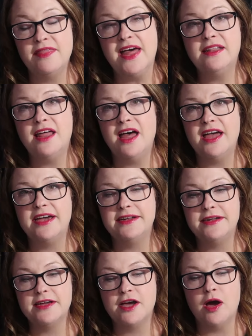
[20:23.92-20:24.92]
that
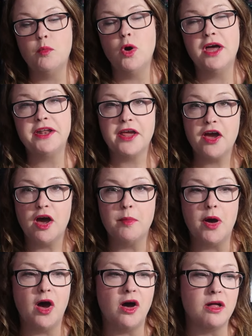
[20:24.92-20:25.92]
line, come one, come
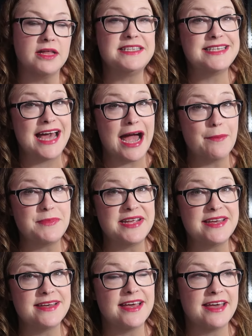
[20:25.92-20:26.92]
all, it's
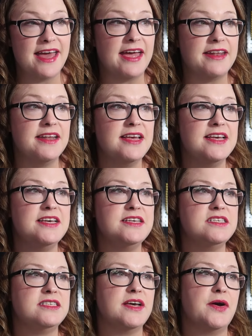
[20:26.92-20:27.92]
happening again.
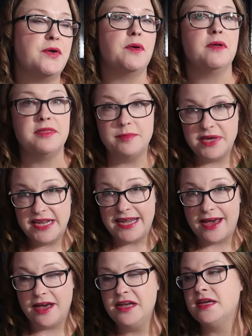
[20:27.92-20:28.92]
So the
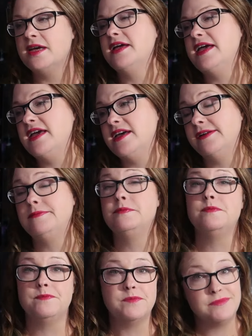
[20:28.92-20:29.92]
media
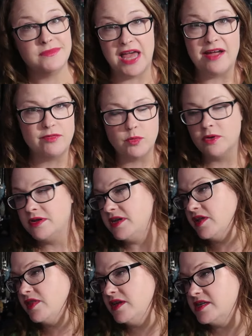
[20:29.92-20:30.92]
and everyone
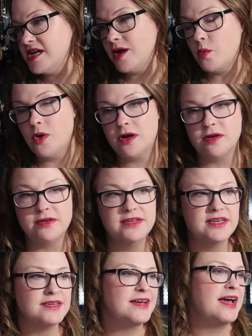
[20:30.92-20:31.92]
in the entire world,
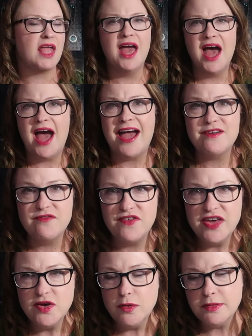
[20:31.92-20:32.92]
I
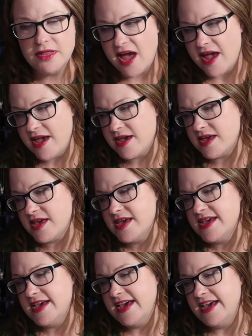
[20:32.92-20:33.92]
feel like
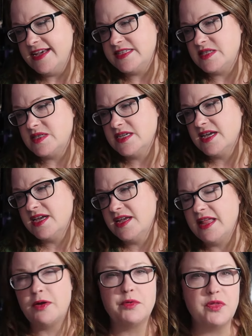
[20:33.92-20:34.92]
it's
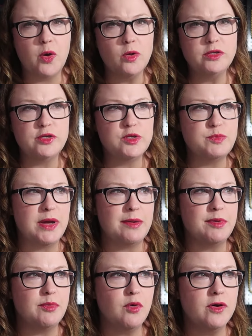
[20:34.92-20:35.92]
like with the old
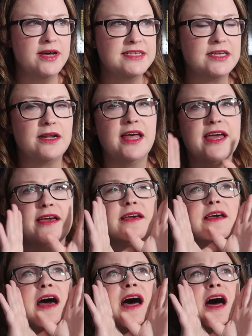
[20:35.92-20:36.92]
newspaper boys that are like,
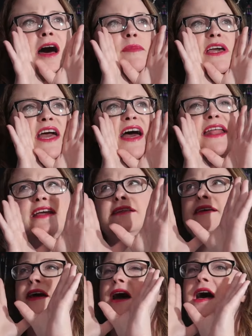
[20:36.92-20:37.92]
come and get
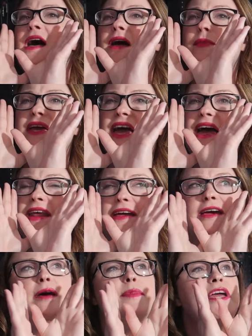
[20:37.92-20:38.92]
it, come and get it,
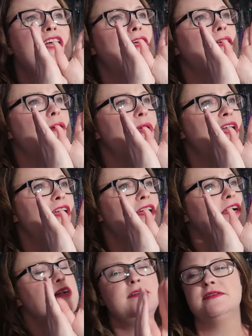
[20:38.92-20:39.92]
come here, come
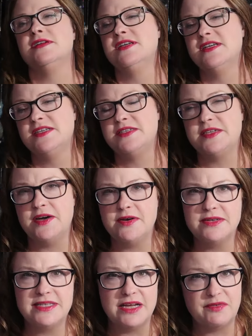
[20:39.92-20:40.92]
here. So
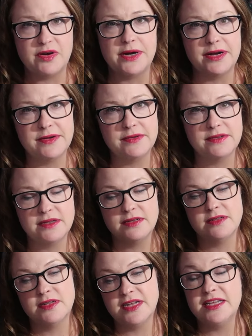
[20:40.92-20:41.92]
except for
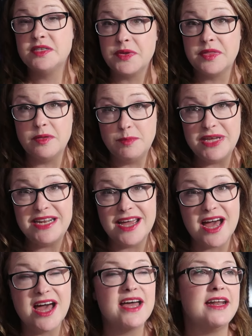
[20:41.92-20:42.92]
it's with the
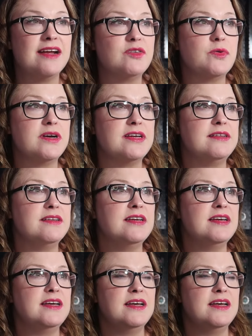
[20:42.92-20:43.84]
media and everyone,